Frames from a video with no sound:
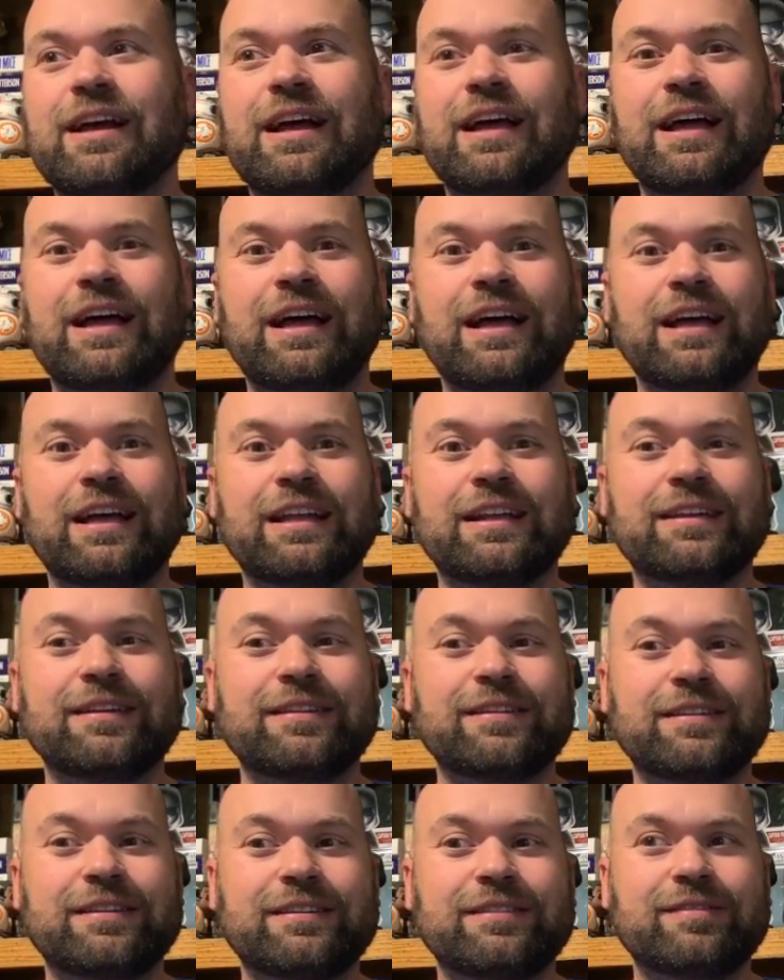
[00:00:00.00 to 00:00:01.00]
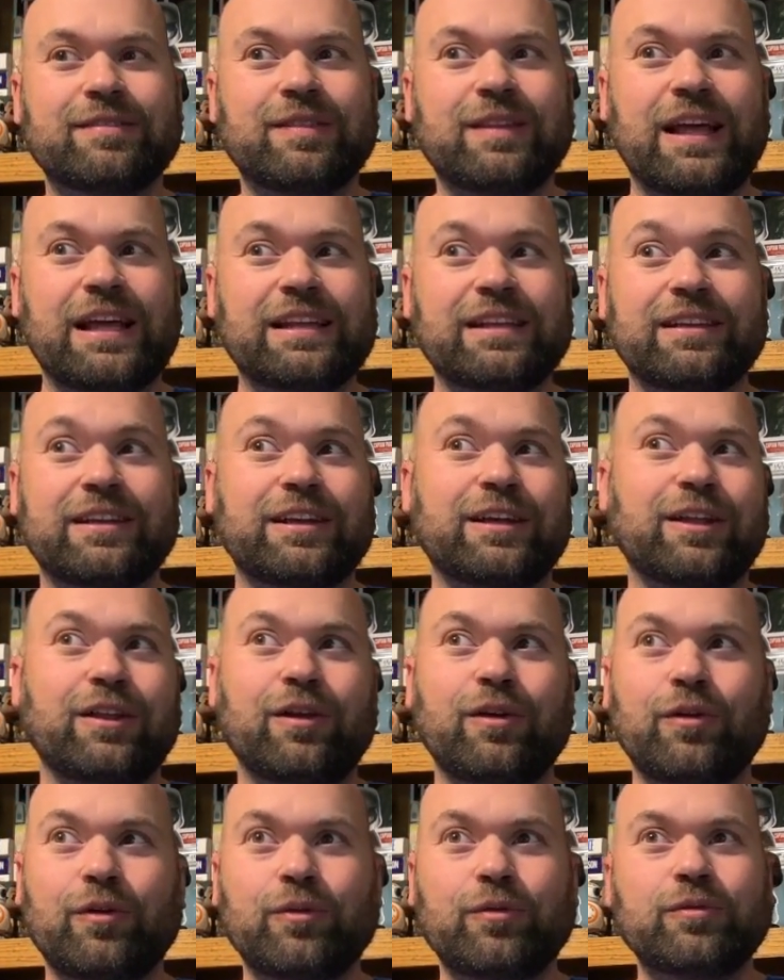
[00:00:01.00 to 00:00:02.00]
uh, the
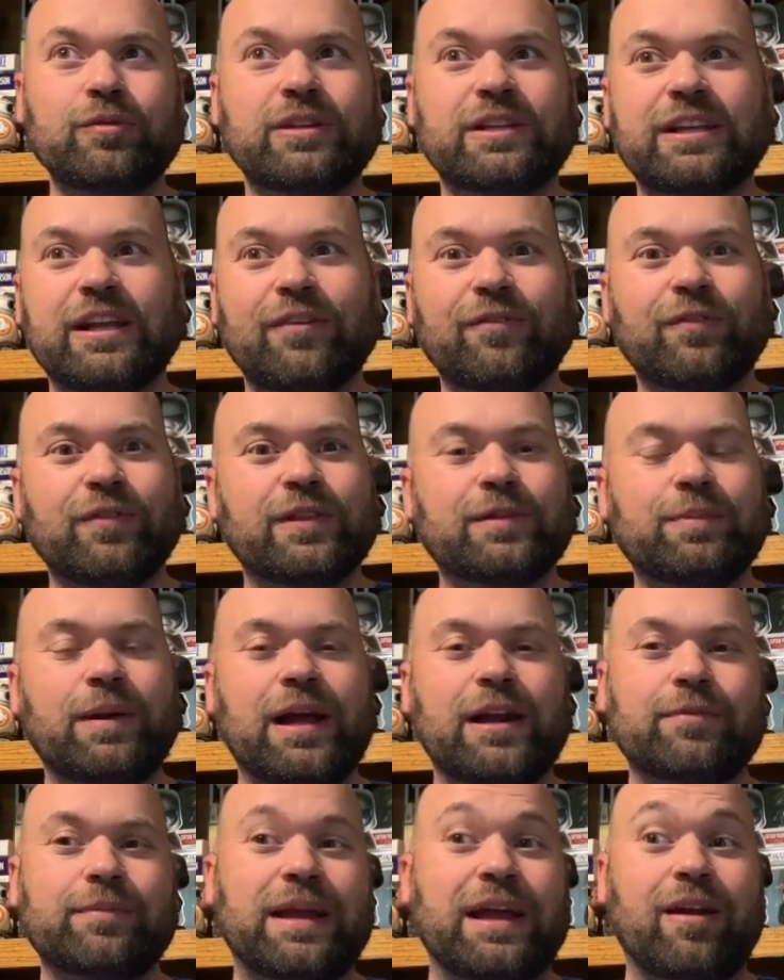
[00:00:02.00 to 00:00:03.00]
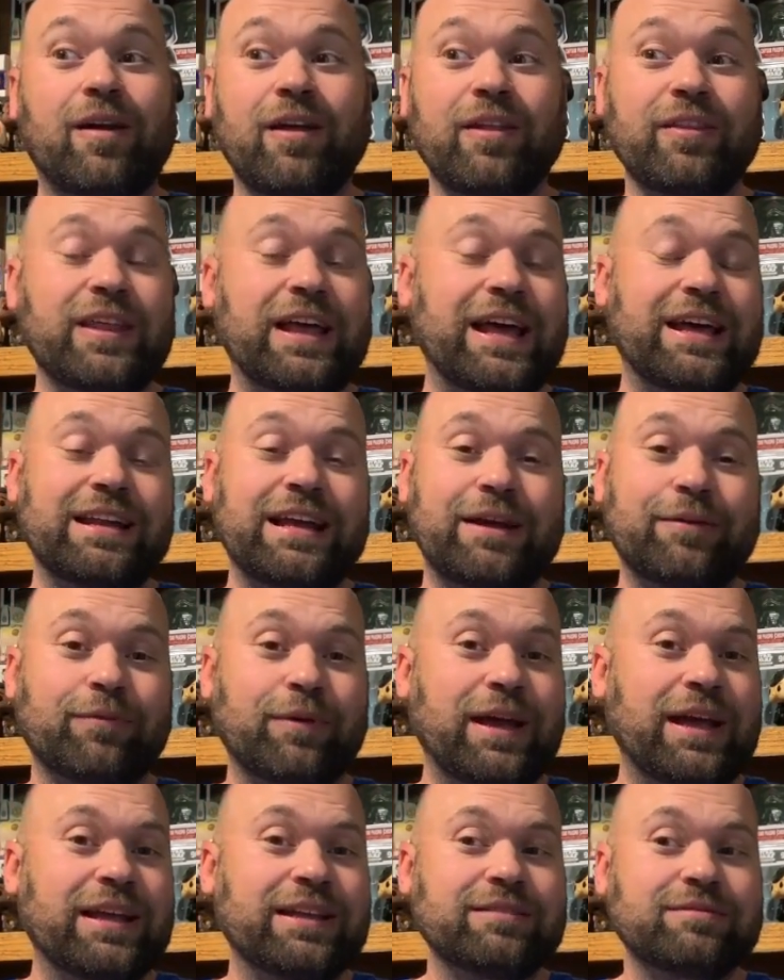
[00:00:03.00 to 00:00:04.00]
clone stuff with Spider-Man, all that I
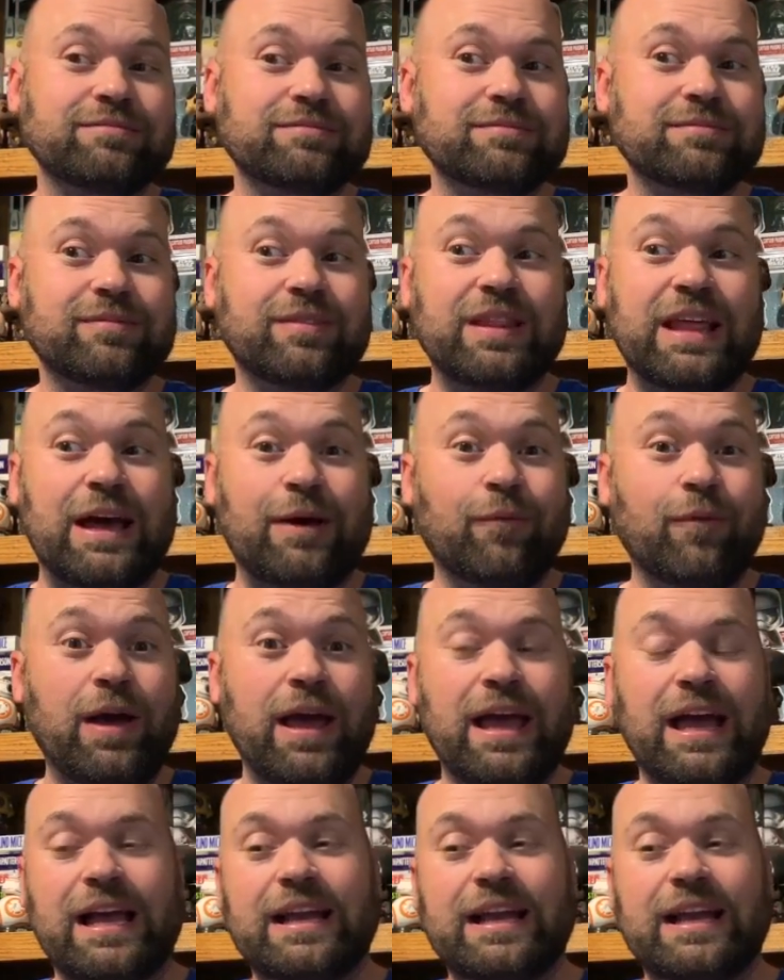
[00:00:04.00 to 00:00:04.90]
read that way.